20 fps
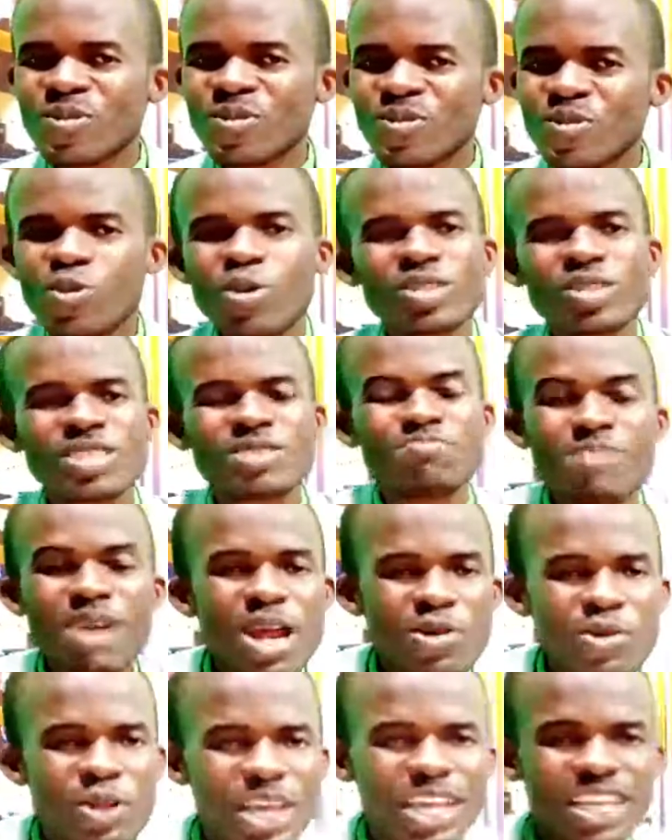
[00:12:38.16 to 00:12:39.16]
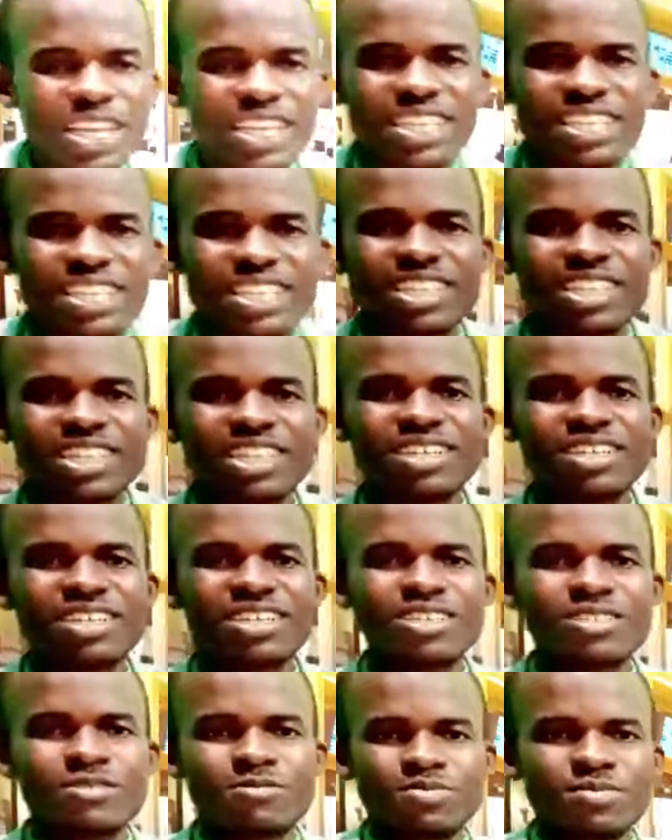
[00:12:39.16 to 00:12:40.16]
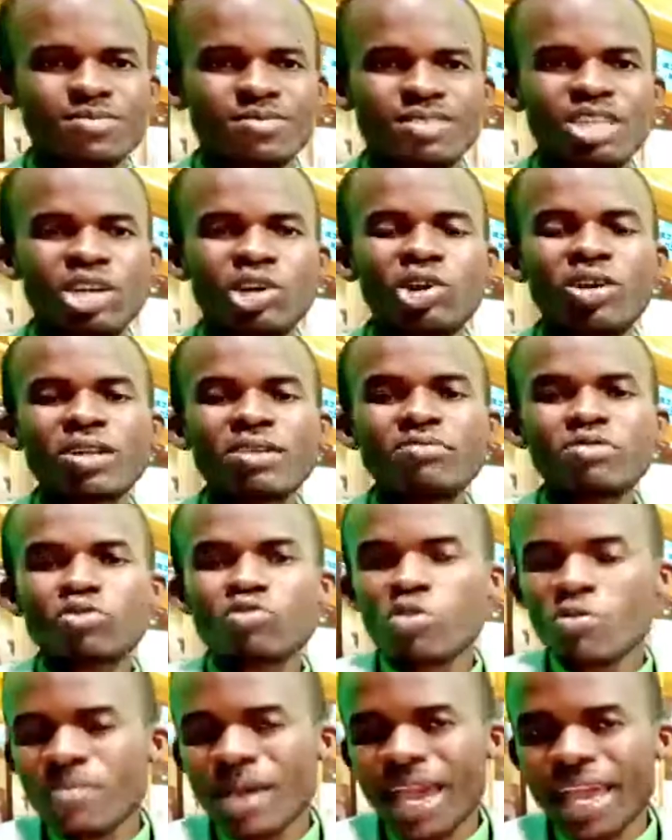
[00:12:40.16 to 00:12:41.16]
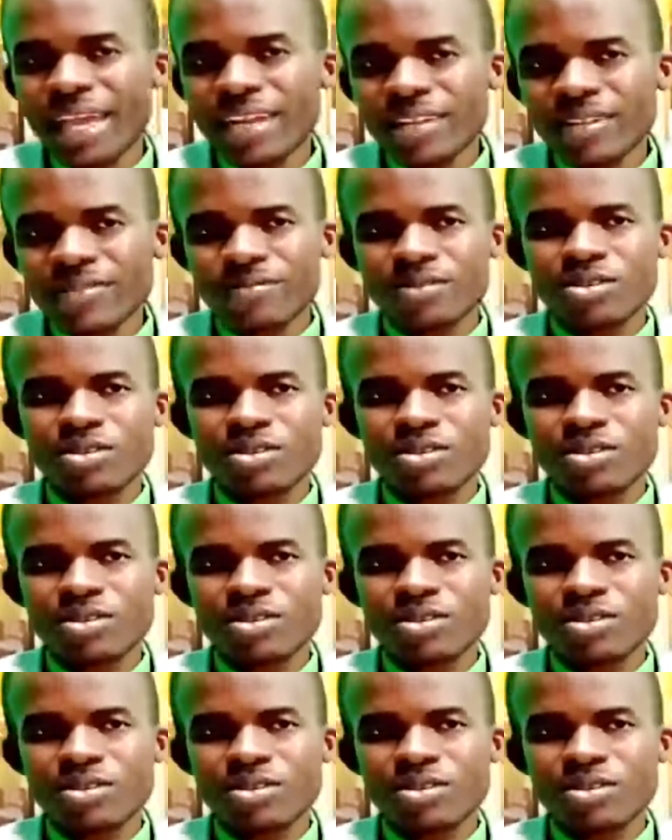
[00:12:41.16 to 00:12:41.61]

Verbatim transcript: was Mary, the only woman